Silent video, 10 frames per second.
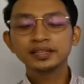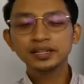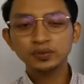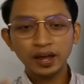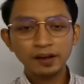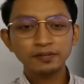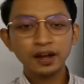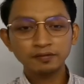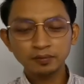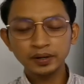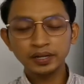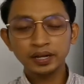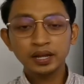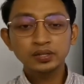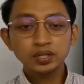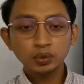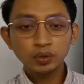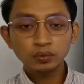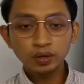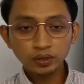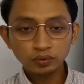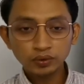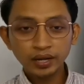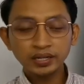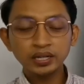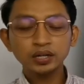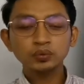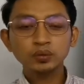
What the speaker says: Third, we have government. So we work together,